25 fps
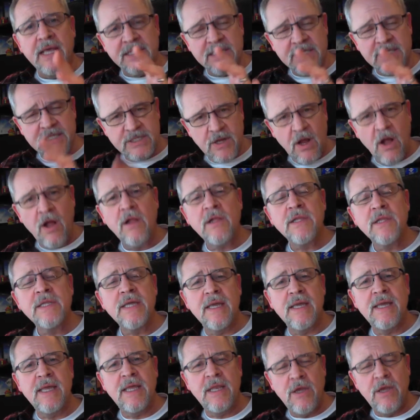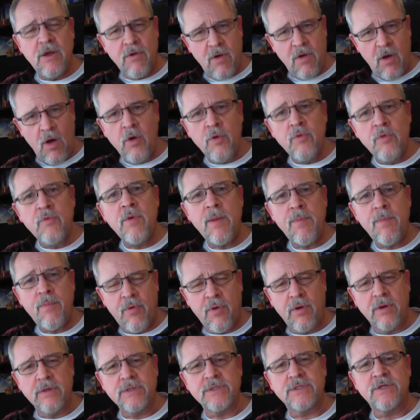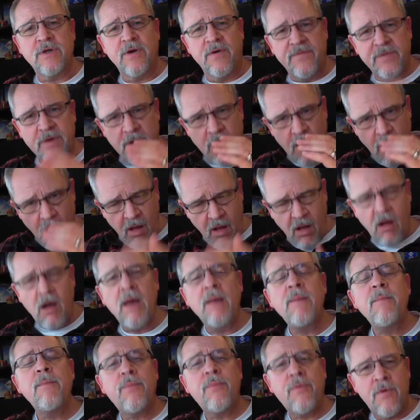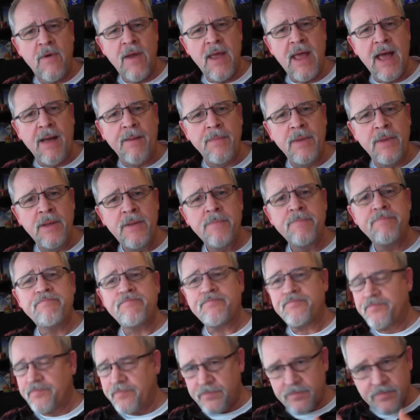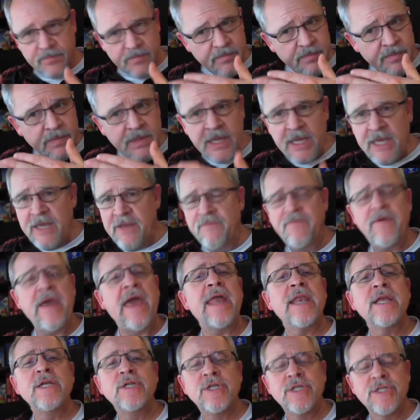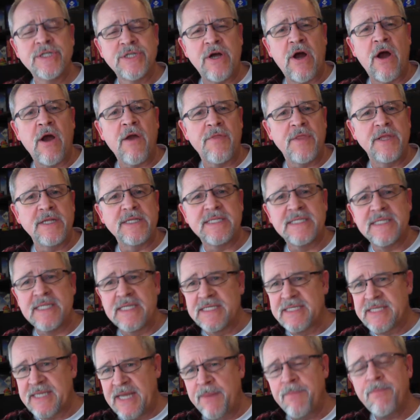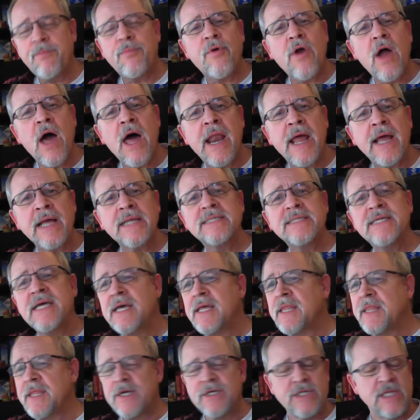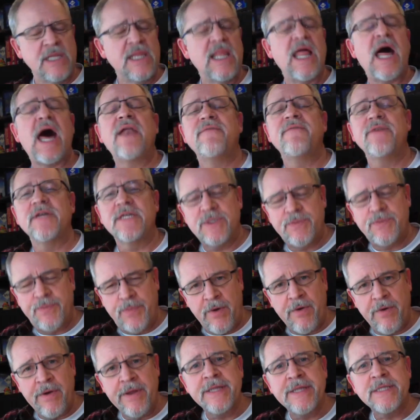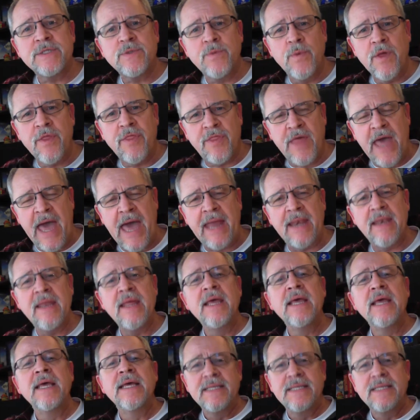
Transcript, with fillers: installed in your own report server on-prem. Advantages are that it's the same product. There's a lot of experience with that.